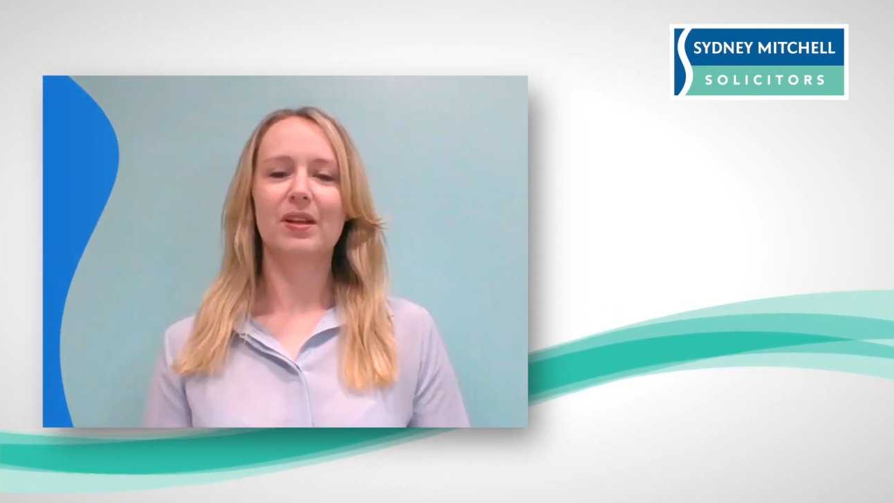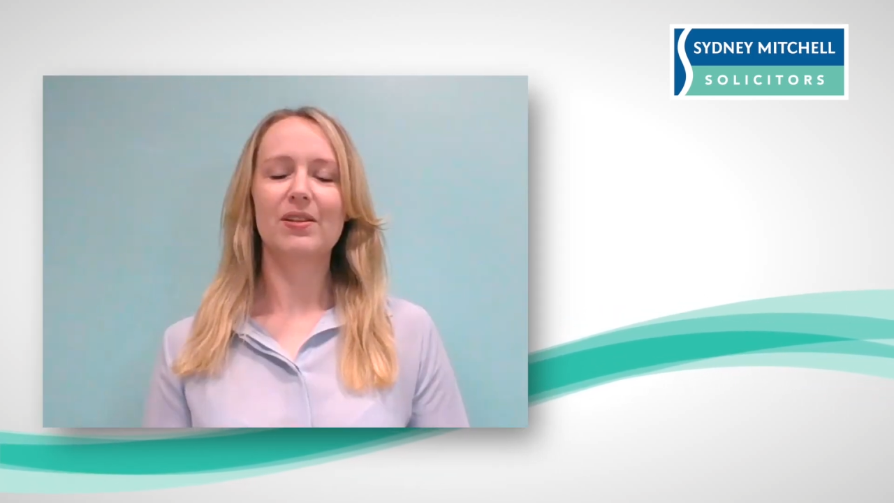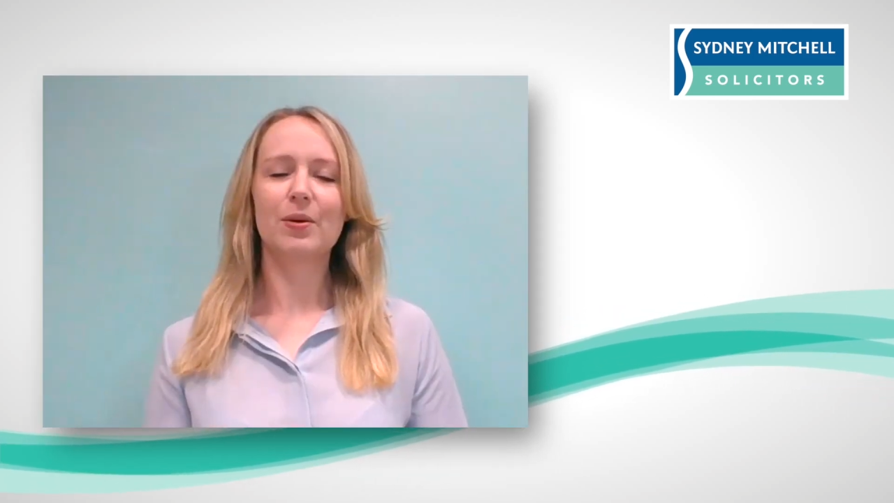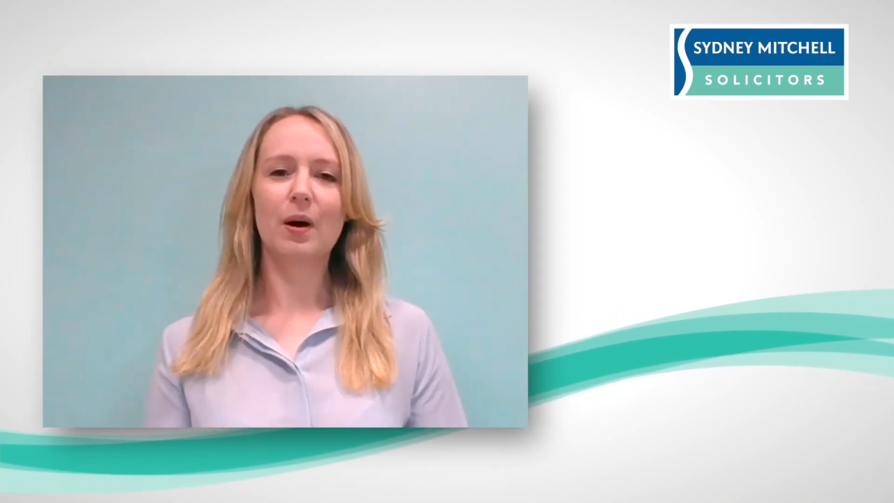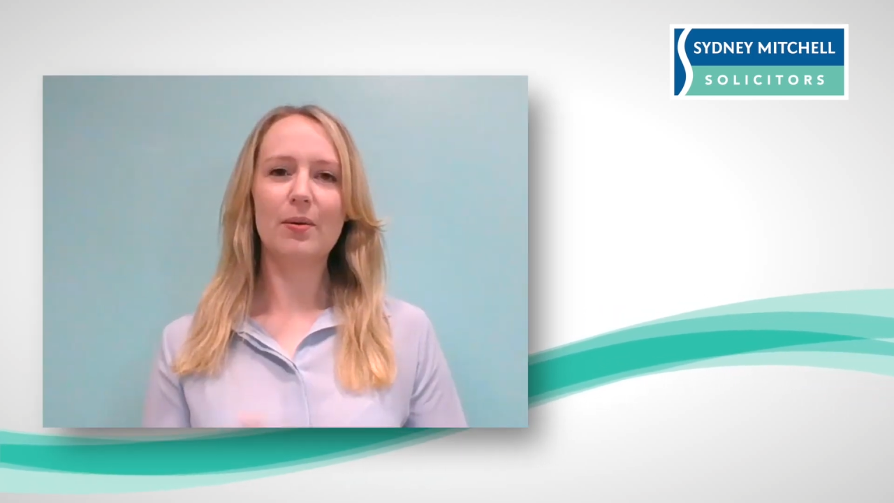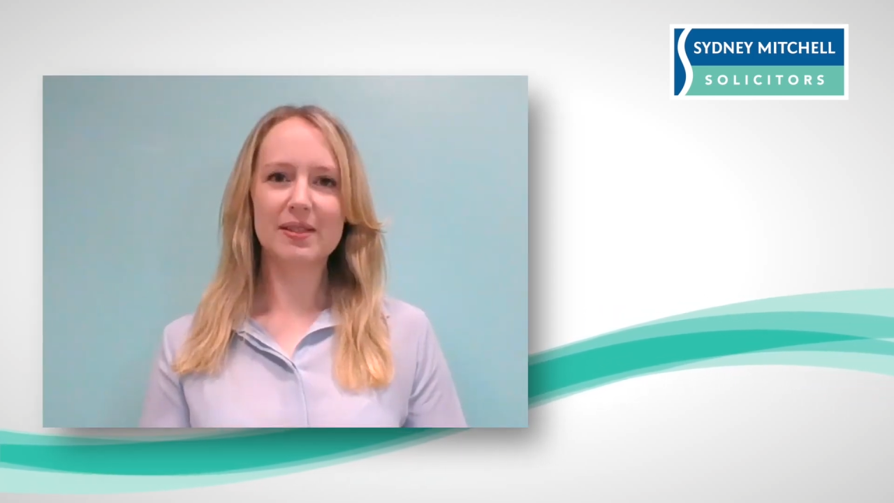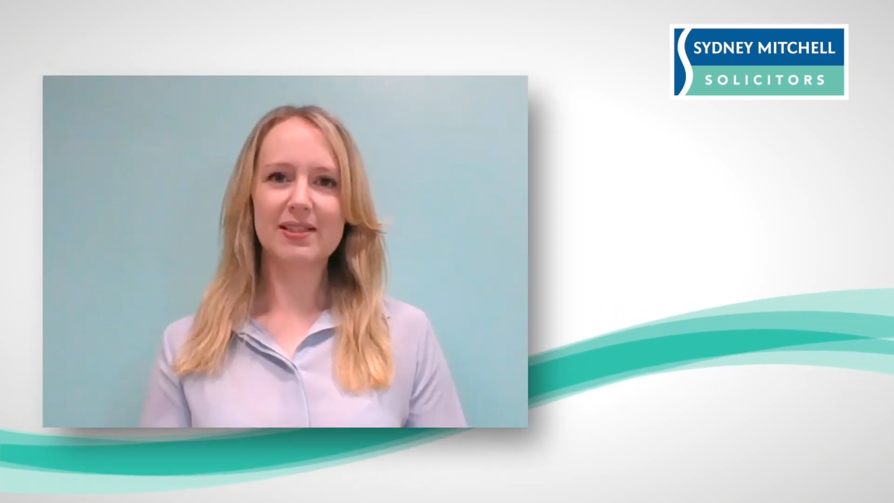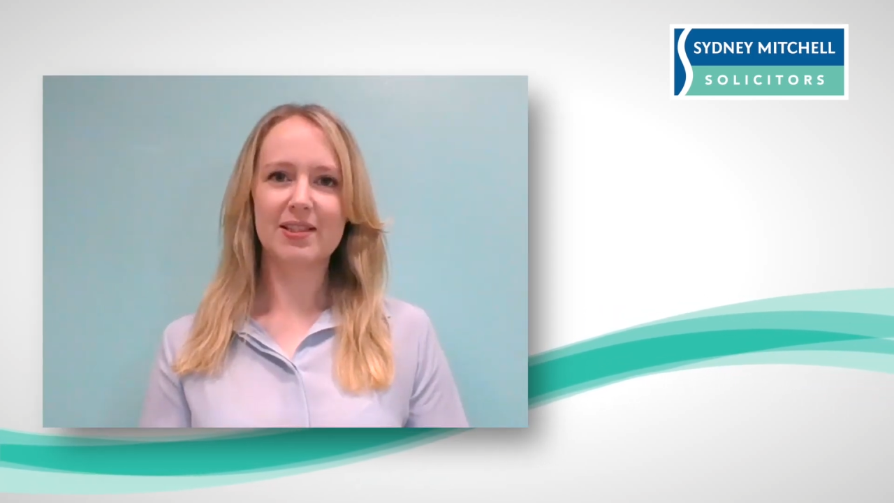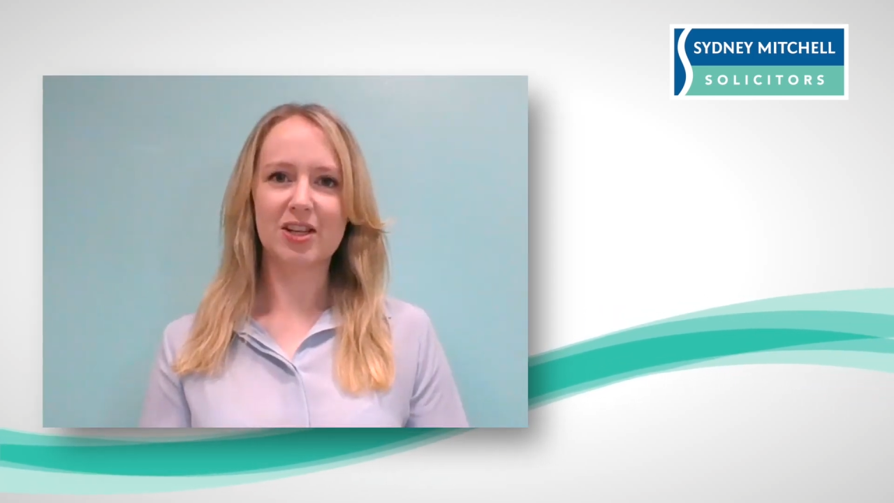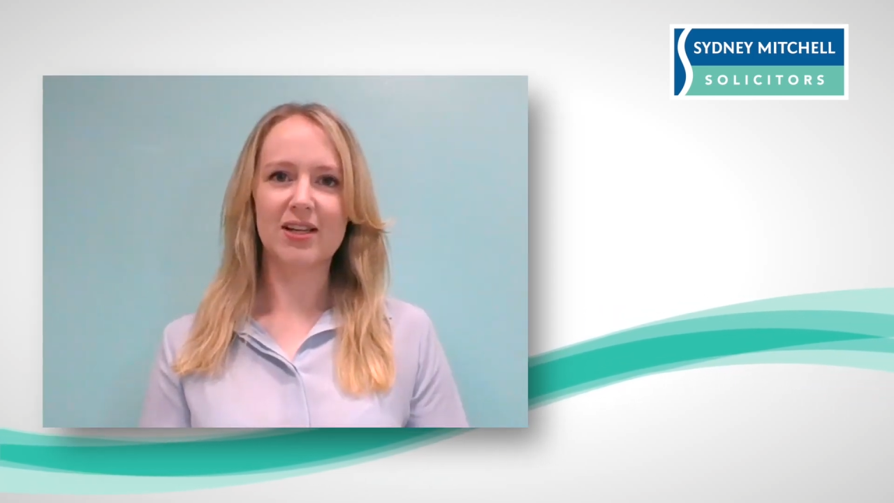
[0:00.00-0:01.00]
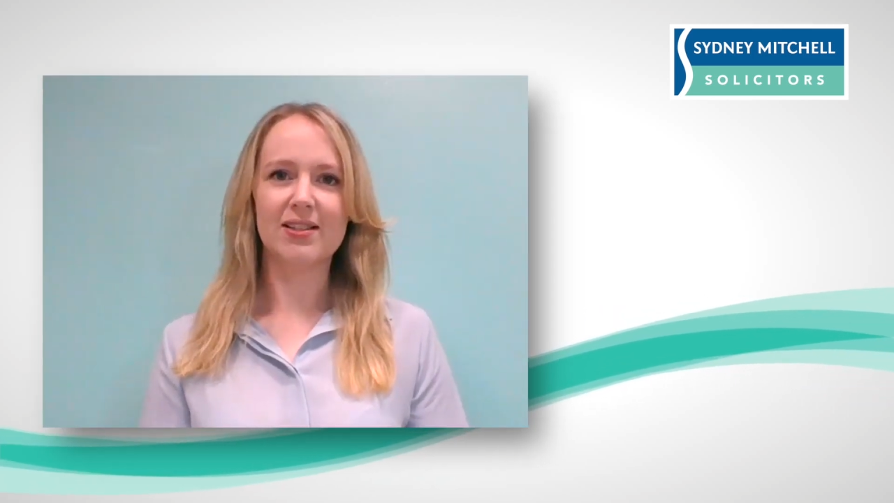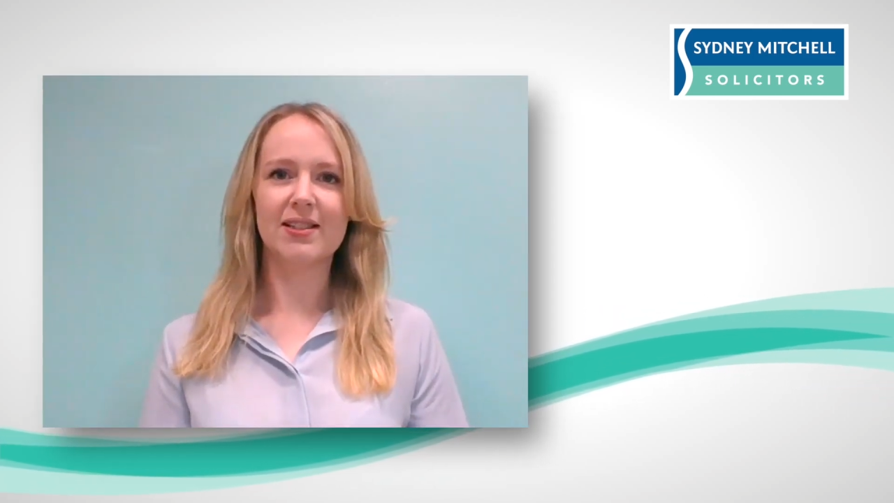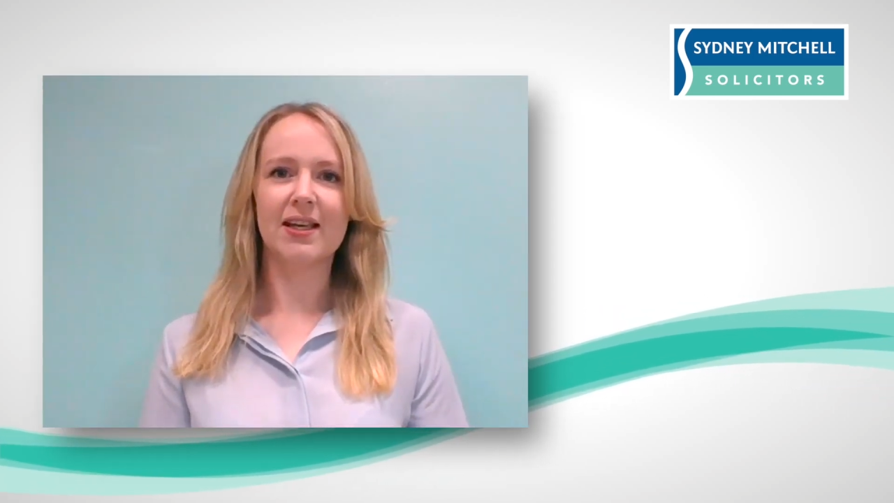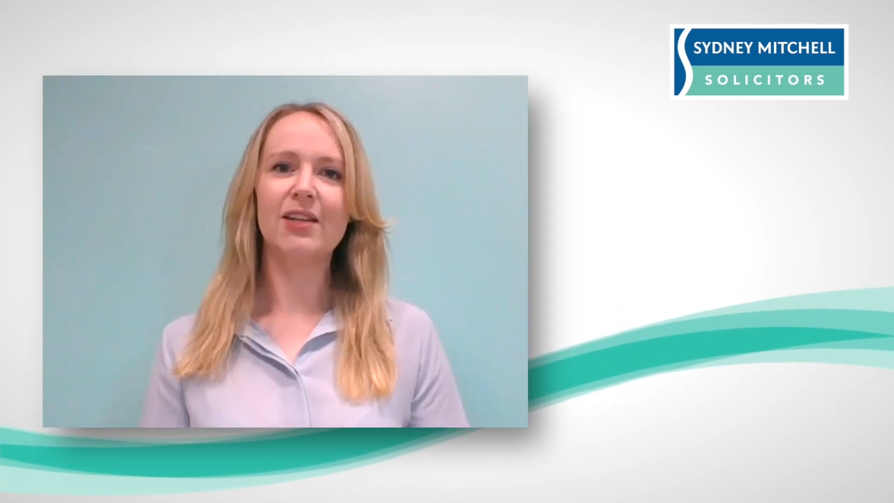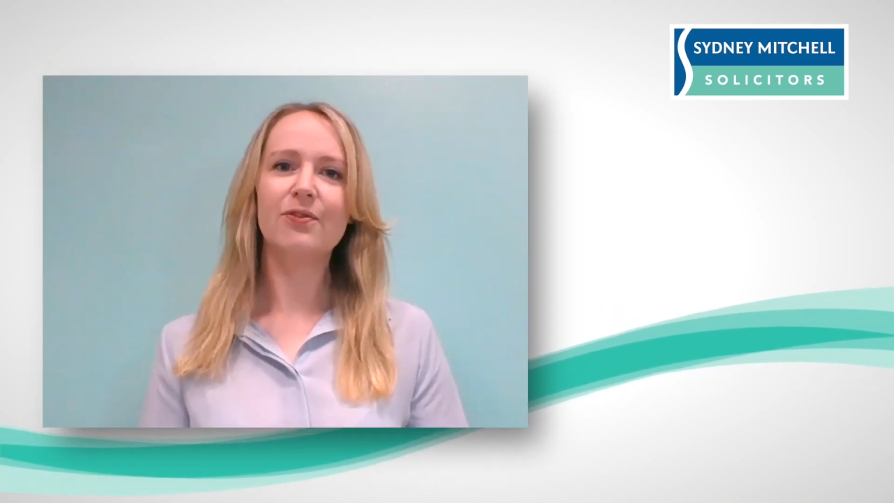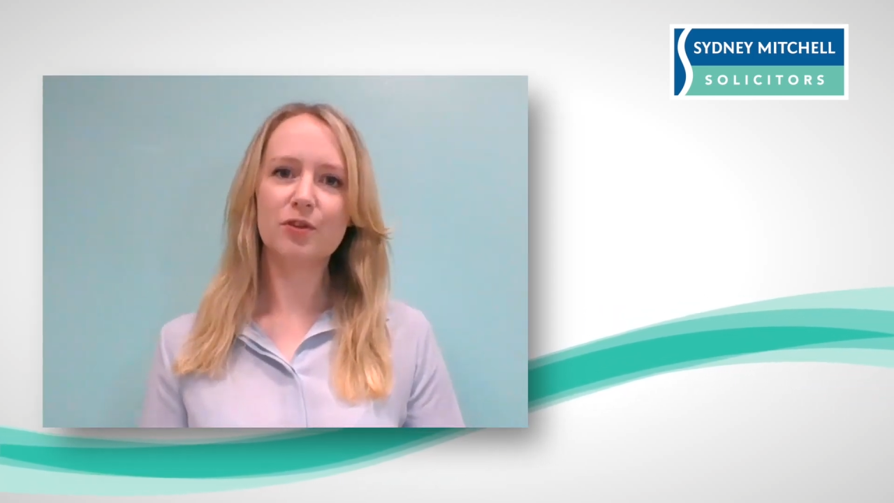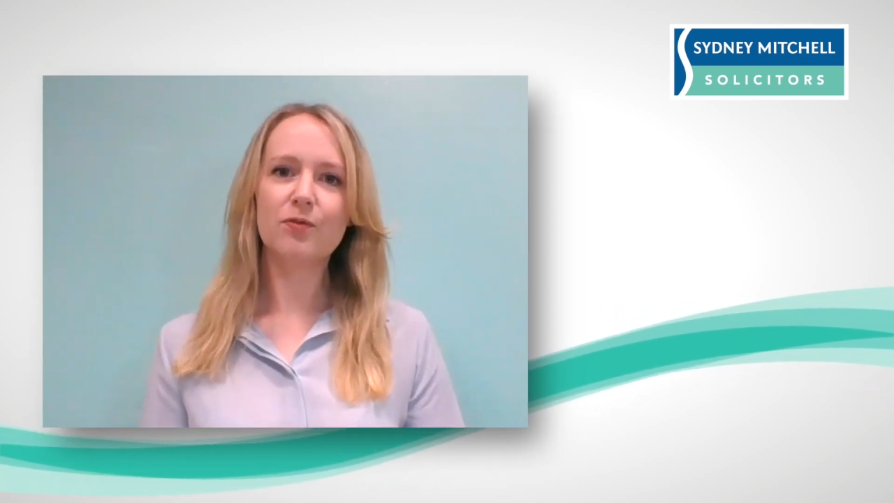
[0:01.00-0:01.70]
So what I would suggest is that if